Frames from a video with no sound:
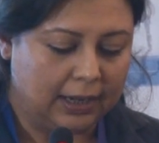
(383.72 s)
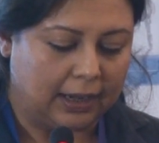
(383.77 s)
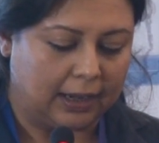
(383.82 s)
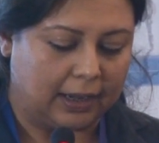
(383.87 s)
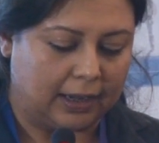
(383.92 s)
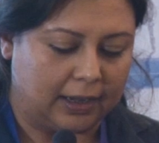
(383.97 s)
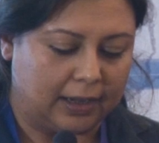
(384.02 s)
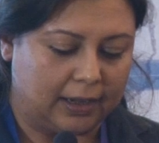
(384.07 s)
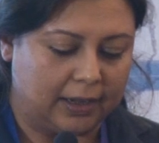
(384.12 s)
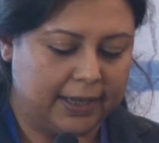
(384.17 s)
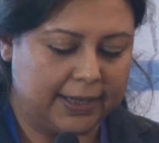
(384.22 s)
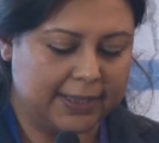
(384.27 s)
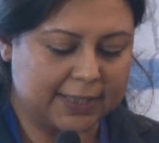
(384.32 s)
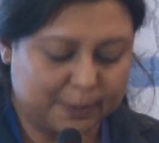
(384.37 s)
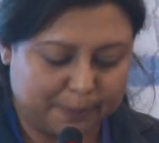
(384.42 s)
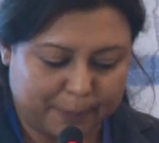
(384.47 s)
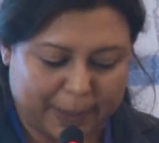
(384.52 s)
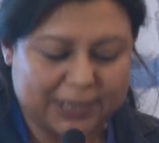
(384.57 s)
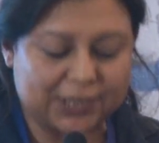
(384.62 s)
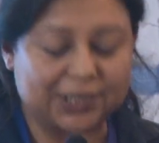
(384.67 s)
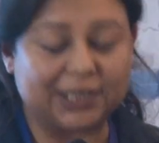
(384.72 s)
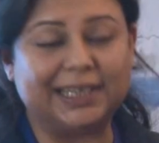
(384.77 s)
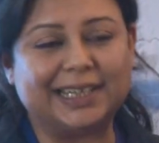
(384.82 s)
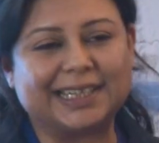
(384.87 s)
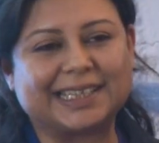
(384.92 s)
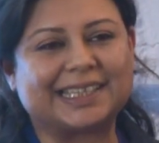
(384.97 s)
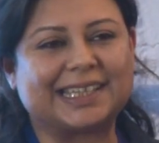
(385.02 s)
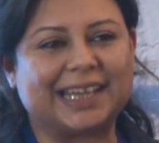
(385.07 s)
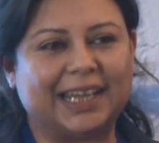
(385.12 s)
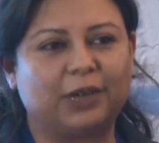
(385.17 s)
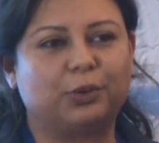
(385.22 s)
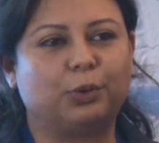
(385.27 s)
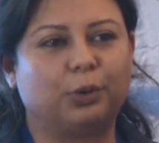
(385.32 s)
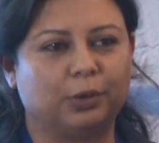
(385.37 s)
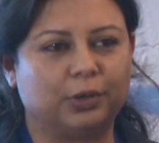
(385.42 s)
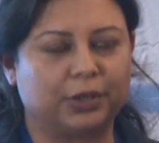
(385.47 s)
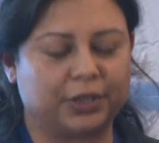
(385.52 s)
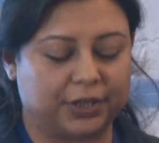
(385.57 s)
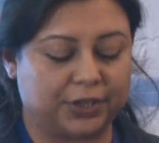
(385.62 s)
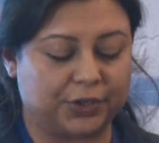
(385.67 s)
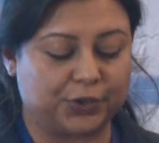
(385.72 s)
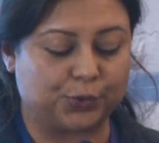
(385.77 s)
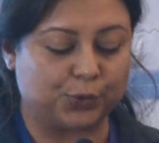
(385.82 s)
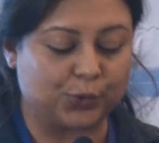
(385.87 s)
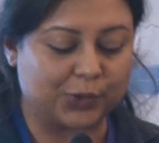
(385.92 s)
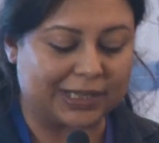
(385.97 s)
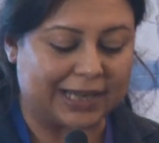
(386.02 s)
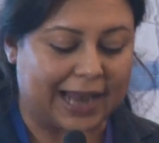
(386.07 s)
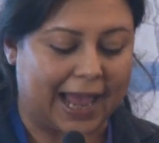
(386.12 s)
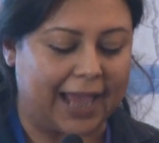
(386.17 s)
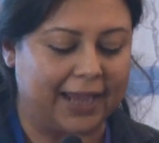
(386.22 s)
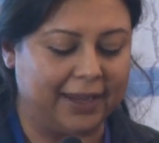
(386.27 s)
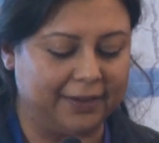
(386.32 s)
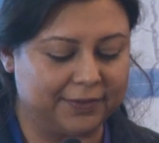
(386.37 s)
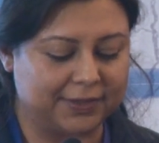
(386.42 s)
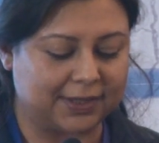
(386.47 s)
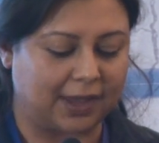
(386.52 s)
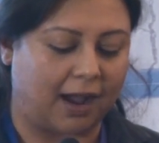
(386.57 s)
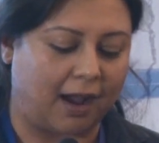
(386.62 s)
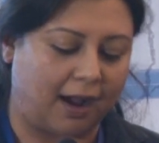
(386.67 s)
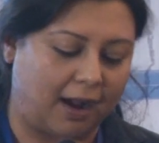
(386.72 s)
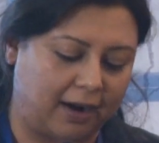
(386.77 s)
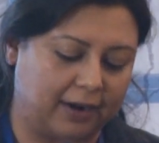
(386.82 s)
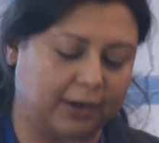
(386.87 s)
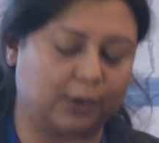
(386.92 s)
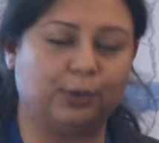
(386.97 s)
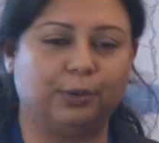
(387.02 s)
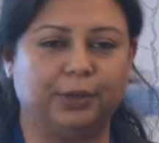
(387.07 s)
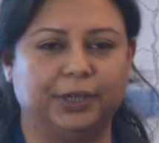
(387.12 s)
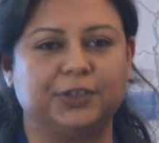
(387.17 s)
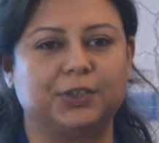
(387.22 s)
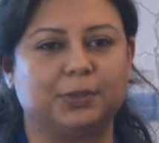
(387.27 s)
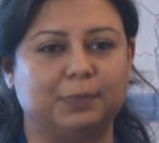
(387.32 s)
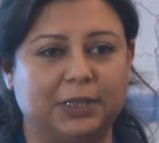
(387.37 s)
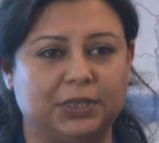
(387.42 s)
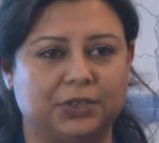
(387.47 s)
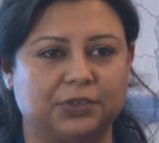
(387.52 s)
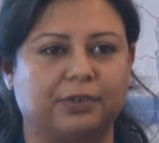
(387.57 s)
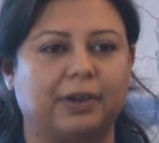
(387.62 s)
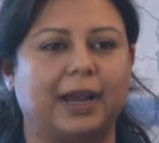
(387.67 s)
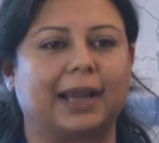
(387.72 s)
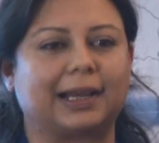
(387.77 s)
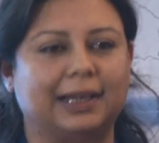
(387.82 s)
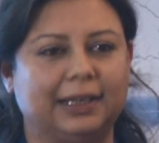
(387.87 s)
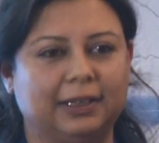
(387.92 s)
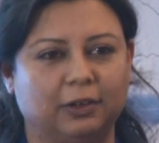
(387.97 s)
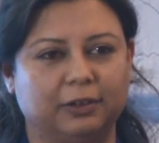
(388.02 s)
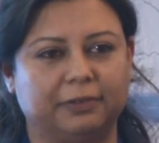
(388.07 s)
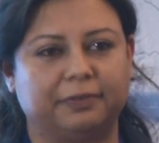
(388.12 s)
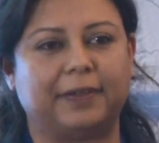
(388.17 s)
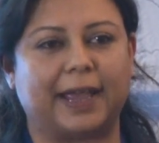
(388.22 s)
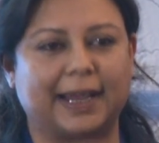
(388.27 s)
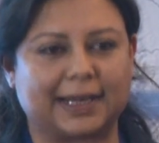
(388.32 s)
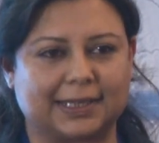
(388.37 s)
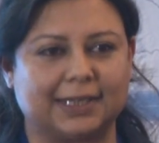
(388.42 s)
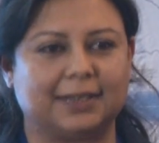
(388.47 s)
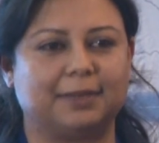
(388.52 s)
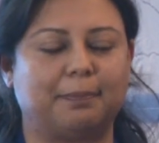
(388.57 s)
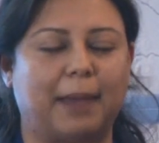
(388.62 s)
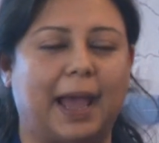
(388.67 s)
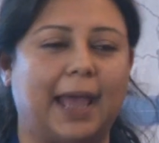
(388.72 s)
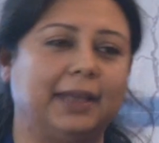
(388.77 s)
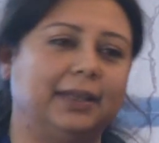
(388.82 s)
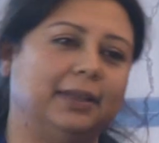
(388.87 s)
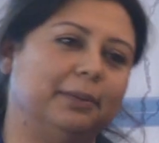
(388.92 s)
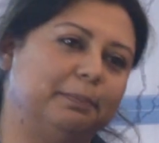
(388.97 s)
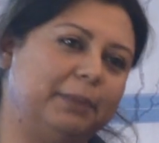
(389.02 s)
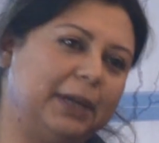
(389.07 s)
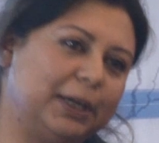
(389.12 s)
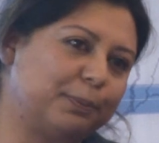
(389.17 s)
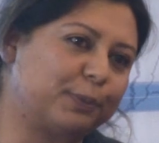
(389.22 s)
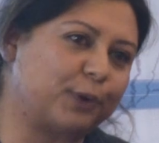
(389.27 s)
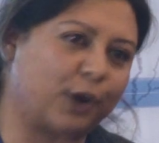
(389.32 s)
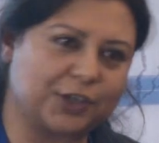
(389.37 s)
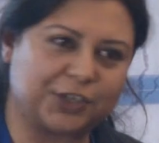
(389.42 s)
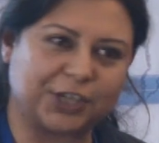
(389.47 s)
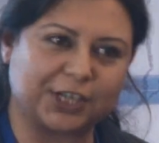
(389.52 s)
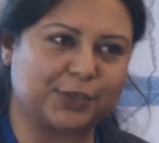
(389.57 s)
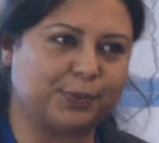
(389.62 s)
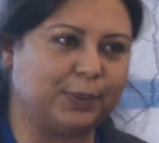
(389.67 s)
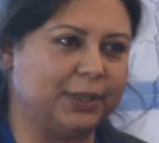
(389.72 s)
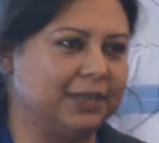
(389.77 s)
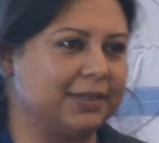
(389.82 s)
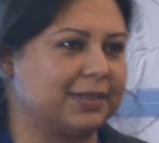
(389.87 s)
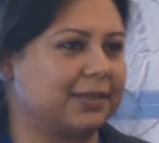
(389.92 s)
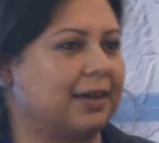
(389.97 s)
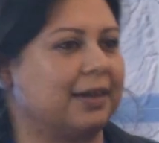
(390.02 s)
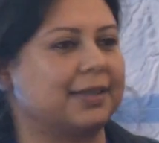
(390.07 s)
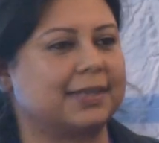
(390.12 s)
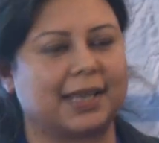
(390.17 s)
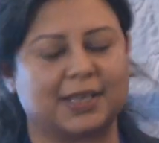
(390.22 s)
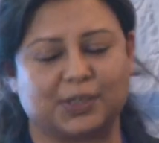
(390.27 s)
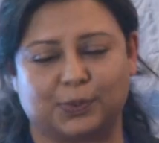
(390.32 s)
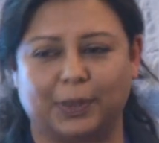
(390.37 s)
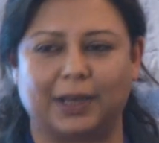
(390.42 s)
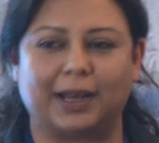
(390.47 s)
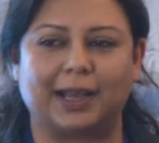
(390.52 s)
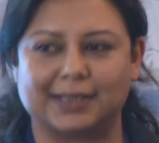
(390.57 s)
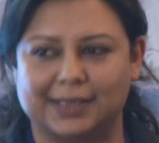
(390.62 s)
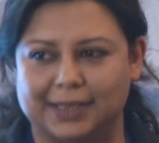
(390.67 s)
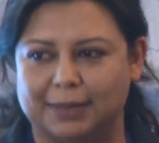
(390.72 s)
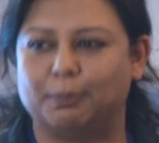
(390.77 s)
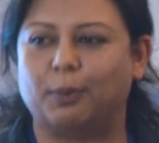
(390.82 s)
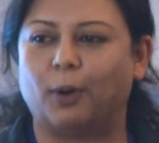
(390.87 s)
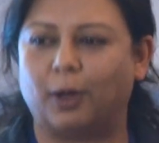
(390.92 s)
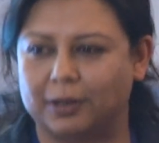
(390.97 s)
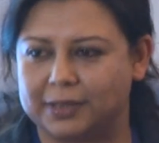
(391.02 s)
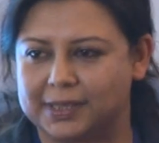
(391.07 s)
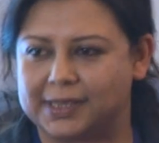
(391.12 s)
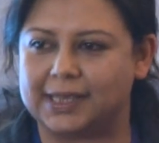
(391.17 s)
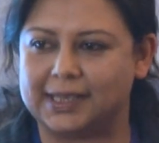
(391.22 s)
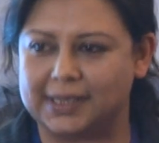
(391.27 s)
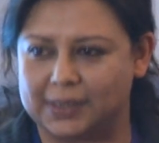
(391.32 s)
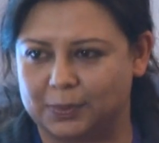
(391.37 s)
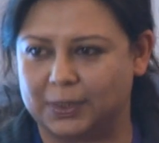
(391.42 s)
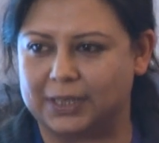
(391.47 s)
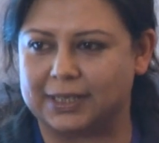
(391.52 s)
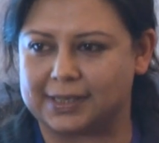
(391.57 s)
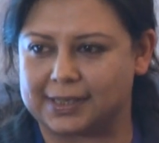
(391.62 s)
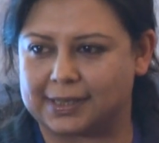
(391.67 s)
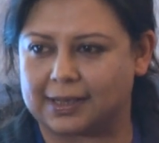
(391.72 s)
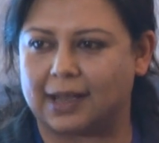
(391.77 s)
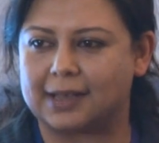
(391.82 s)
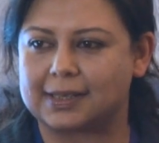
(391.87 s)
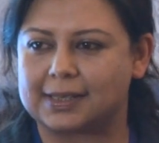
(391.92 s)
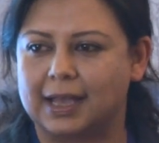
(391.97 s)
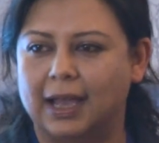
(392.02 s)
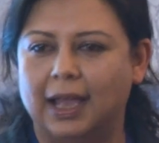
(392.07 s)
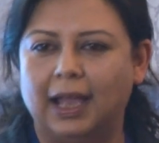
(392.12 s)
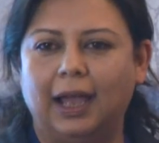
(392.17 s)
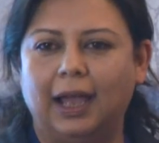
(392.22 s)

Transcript: uh, especially stakeholders whose lives are going to be directly affected by the big projects we discuss as well as the policies we discuss.